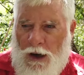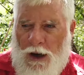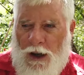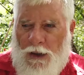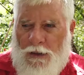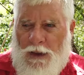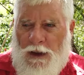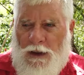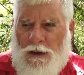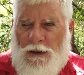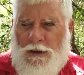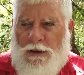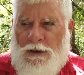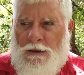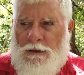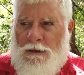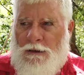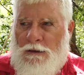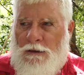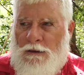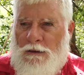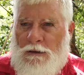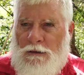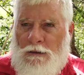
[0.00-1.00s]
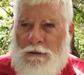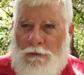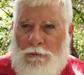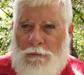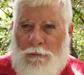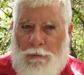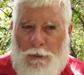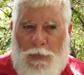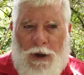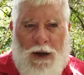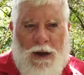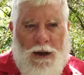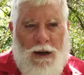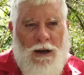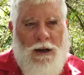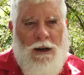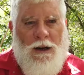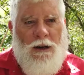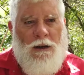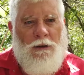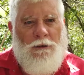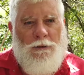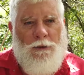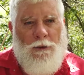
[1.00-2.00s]
Now that's bad
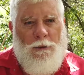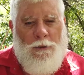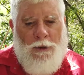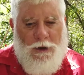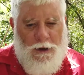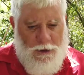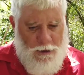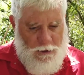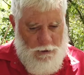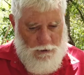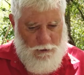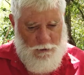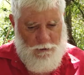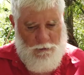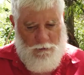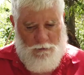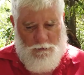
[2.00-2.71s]
enough. I mean,